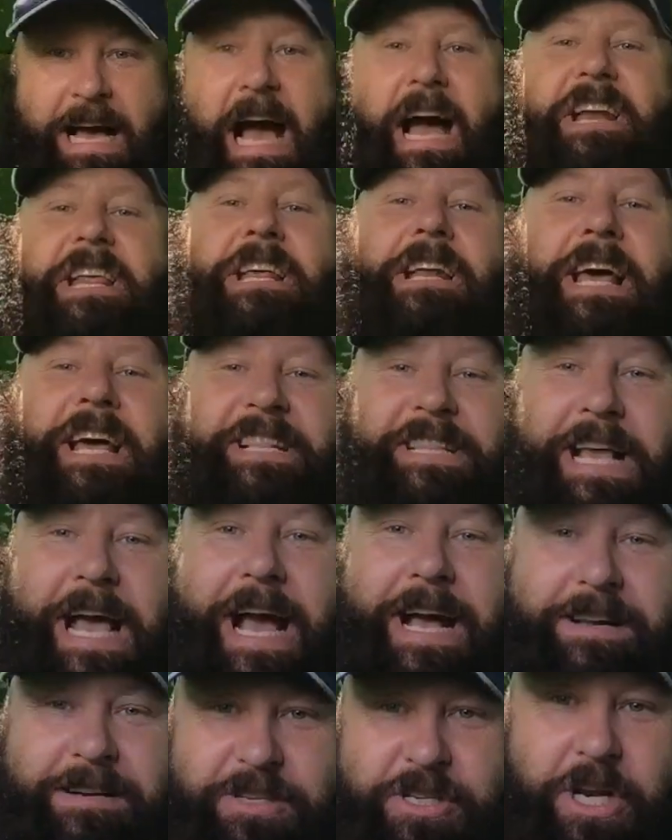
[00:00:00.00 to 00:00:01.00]
How do you like
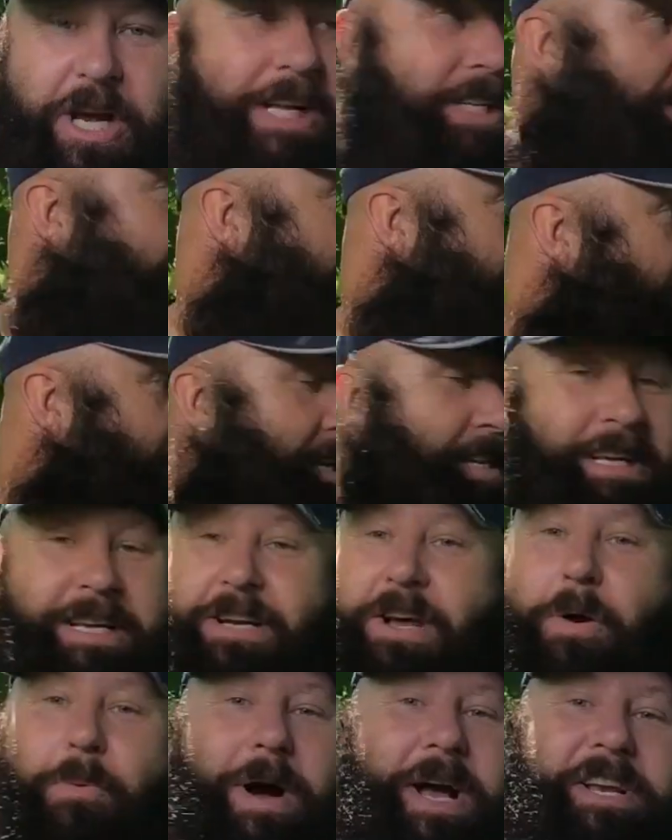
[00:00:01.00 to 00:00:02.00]
that, Justin?
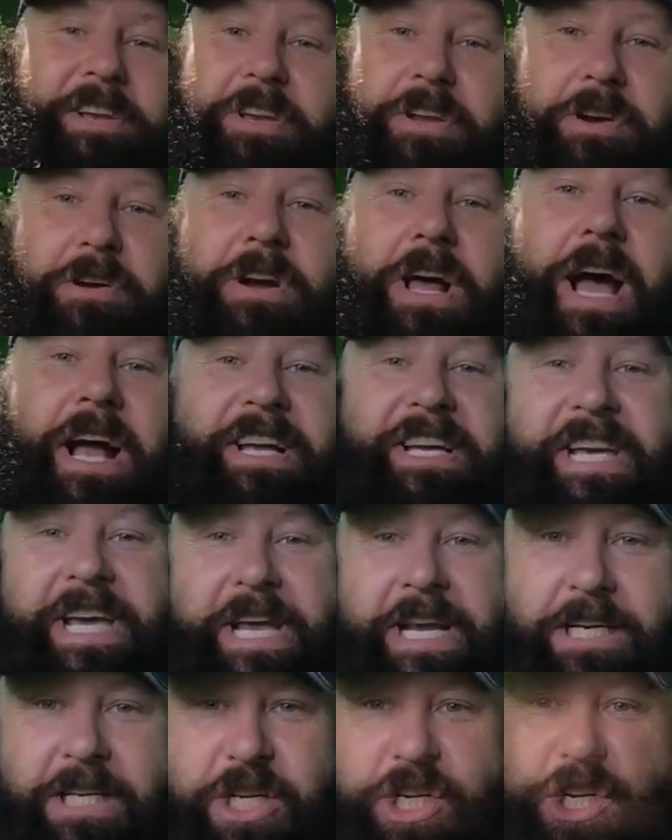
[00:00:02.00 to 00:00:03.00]
You know what? You're not
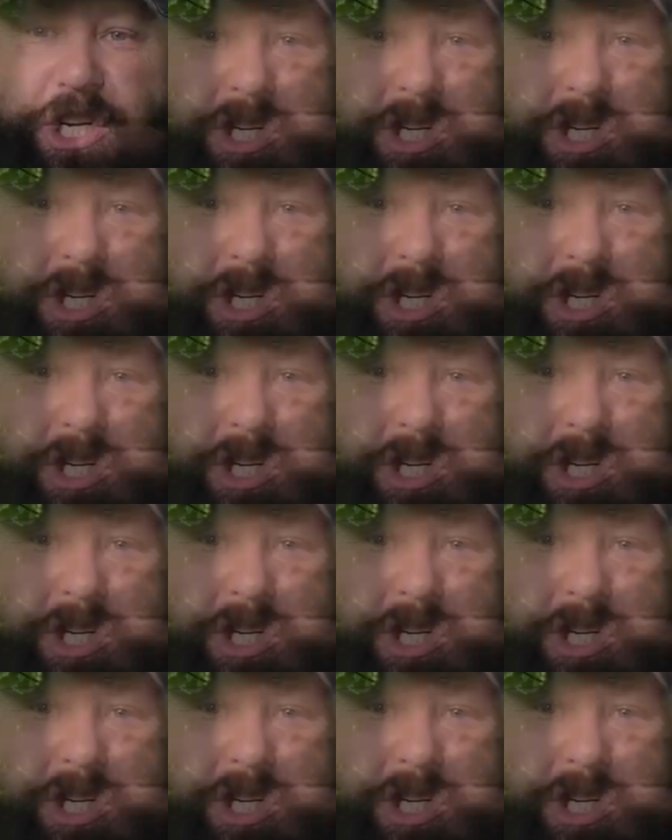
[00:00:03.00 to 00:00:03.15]
king.